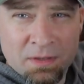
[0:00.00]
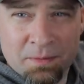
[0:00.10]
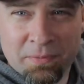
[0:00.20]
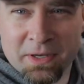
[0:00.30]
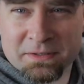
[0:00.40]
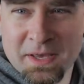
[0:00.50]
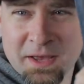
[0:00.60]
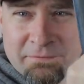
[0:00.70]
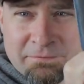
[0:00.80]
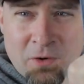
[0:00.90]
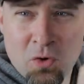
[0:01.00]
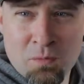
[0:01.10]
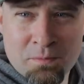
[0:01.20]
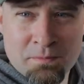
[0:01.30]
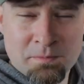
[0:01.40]
Hip plates have
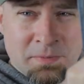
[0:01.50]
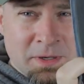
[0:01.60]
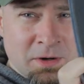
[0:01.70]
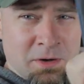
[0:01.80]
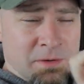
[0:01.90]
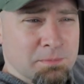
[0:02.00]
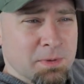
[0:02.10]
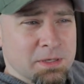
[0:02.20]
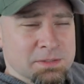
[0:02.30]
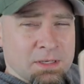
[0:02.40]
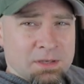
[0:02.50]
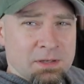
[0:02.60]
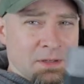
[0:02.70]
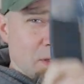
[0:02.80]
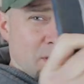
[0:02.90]
foam here, but it's
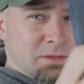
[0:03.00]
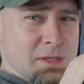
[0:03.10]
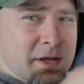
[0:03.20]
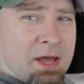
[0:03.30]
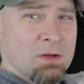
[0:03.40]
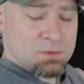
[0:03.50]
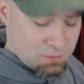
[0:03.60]
cut out